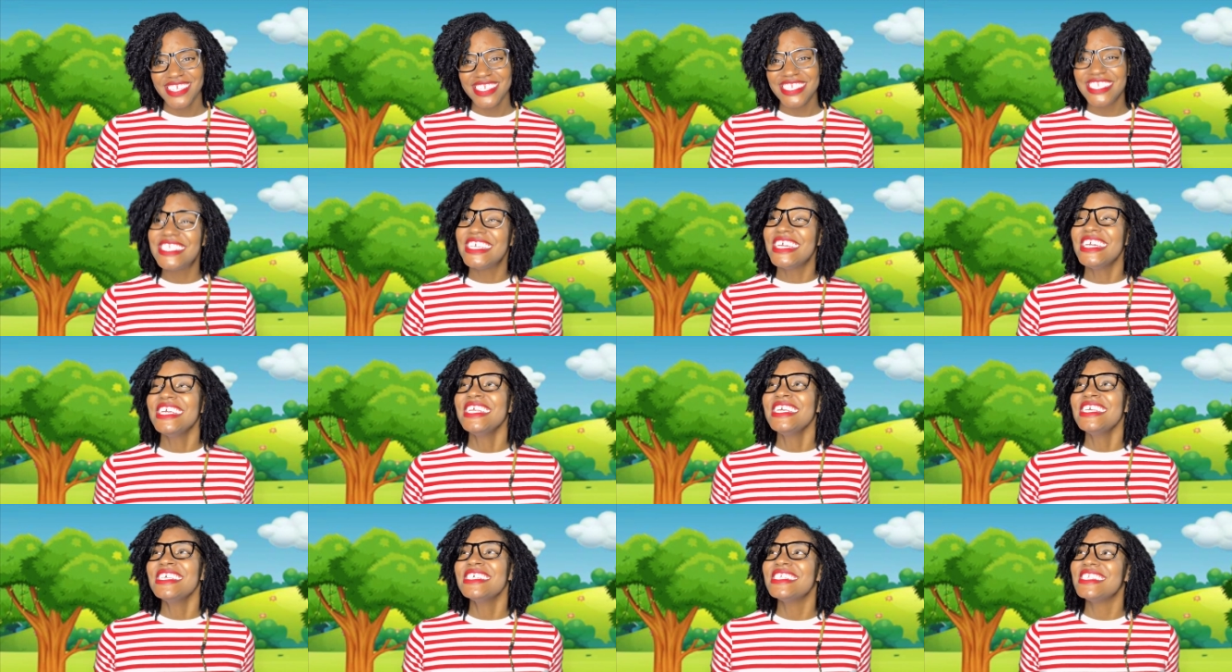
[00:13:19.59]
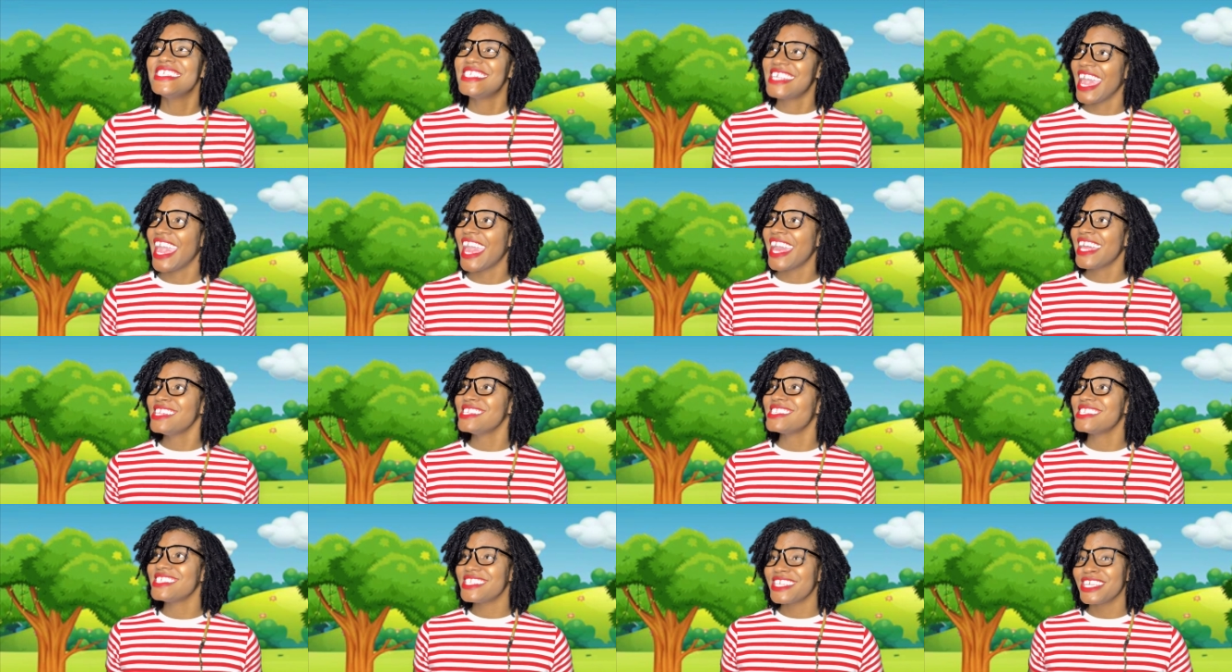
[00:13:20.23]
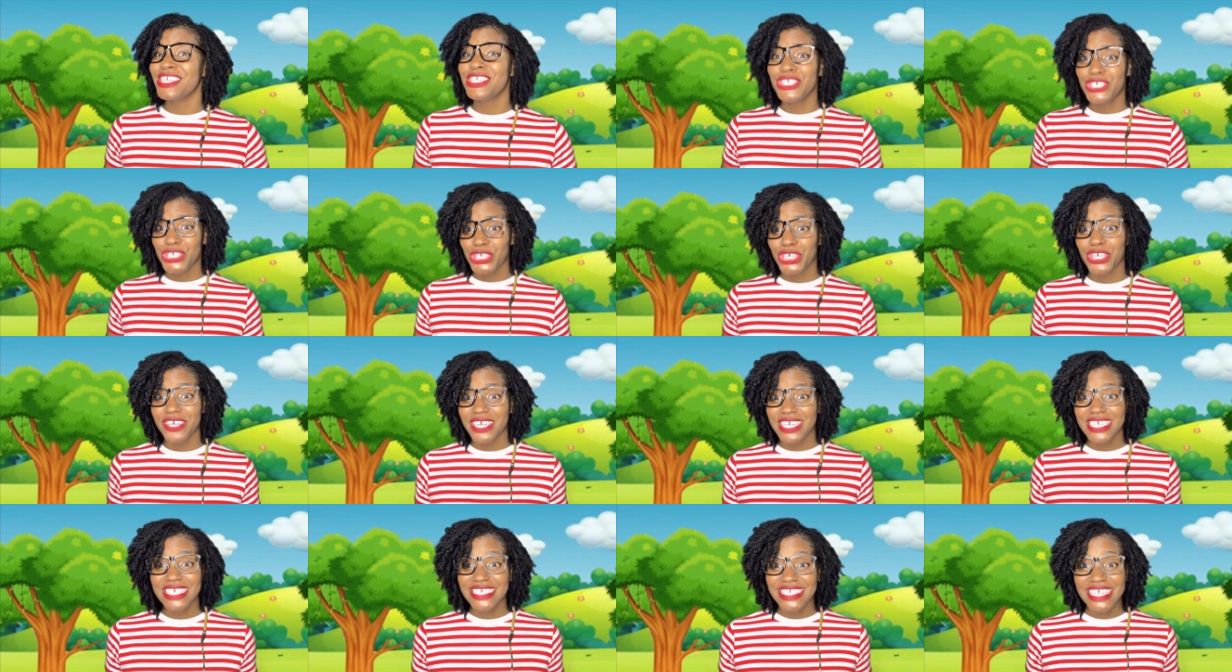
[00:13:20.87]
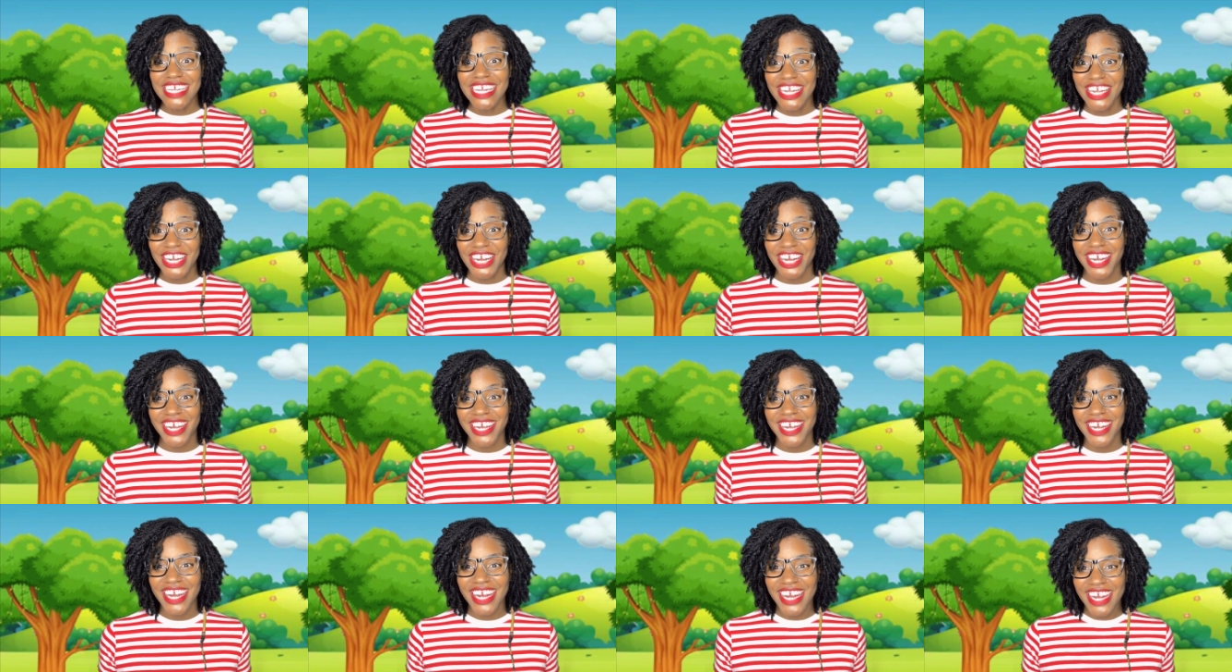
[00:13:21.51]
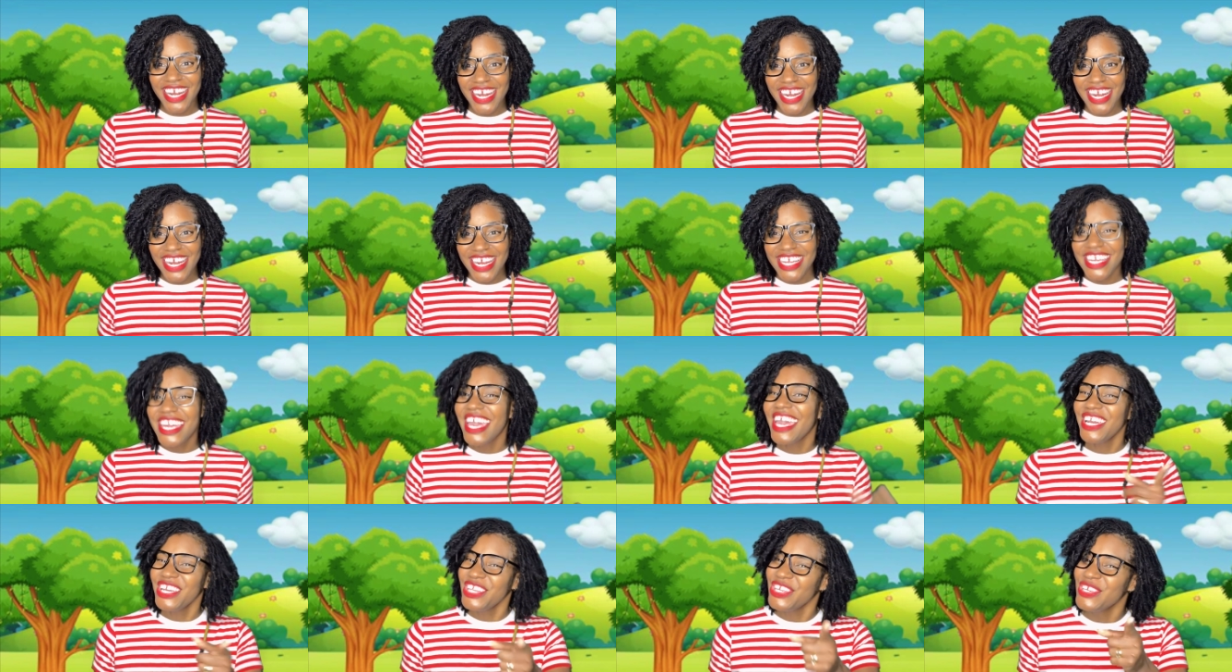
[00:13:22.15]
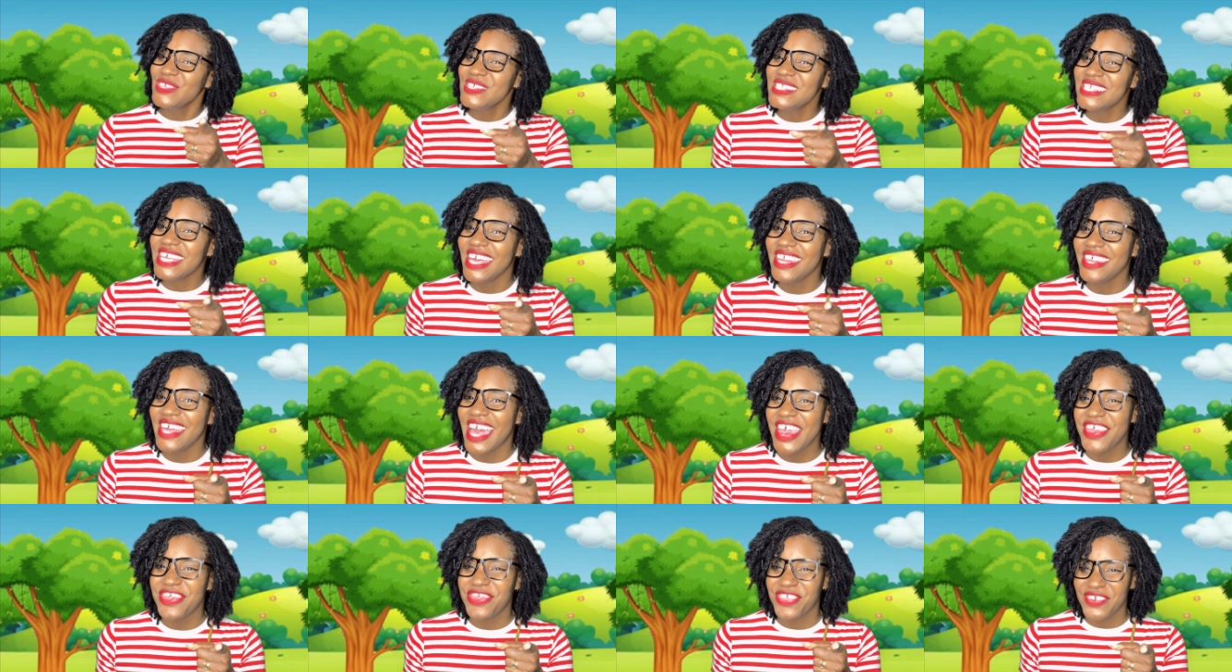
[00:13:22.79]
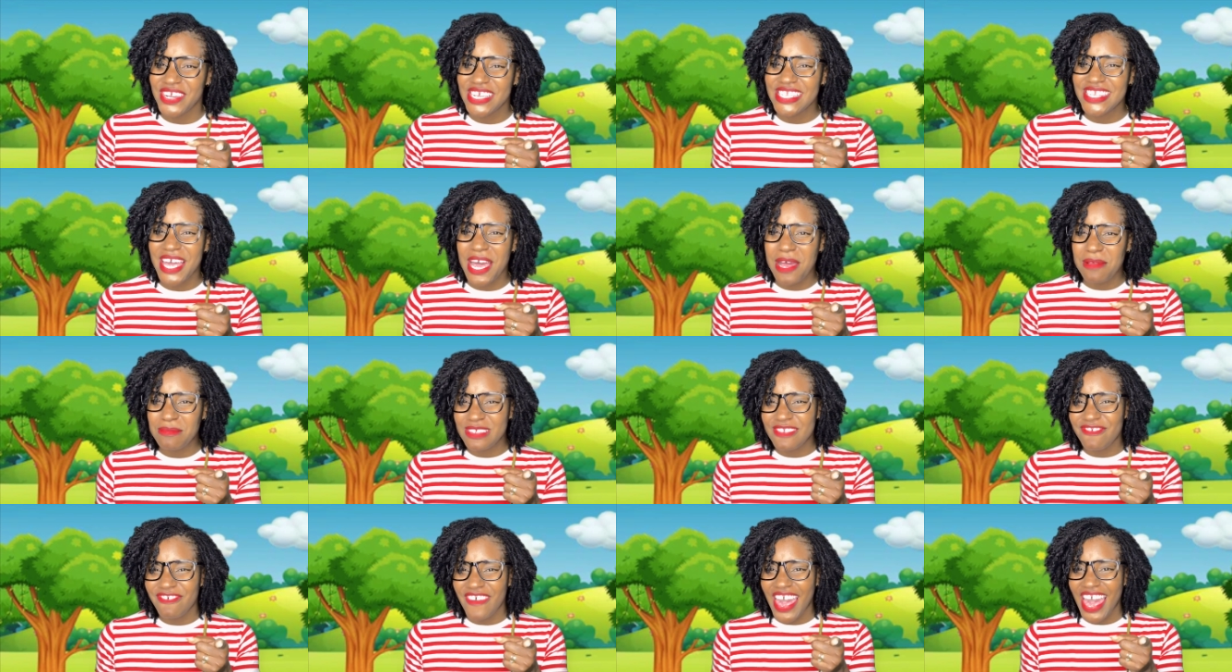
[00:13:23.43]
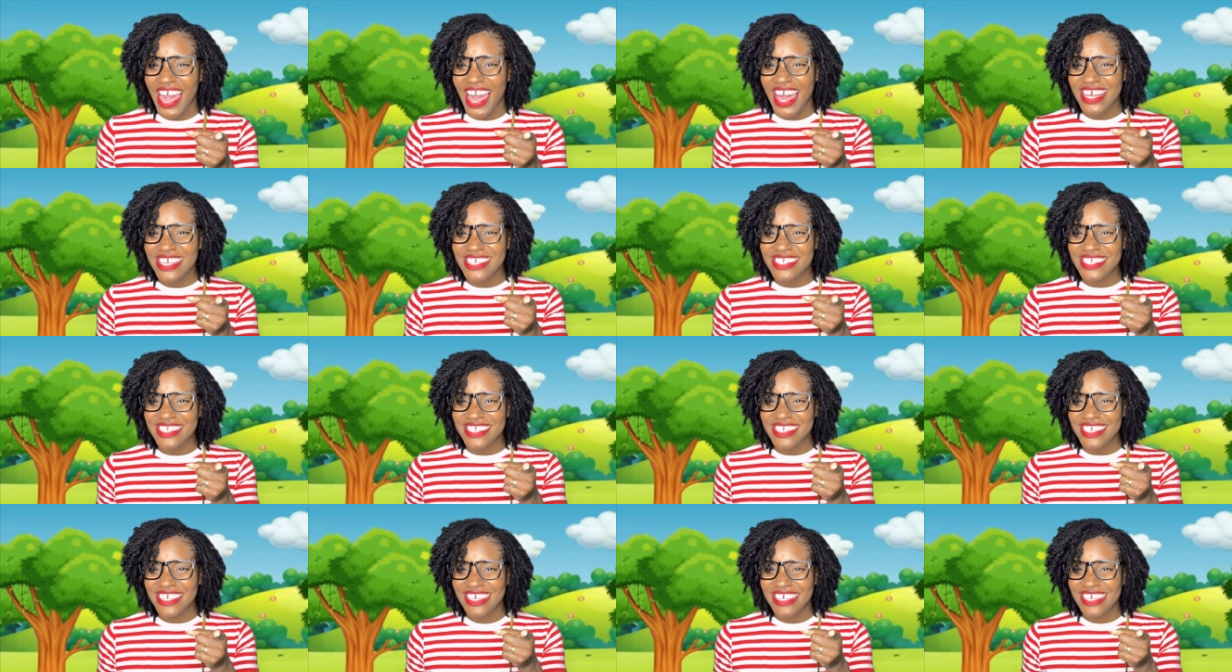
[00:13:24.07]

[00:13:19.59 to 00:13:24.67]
Dennis danced during dinner. Can you say that three times fast?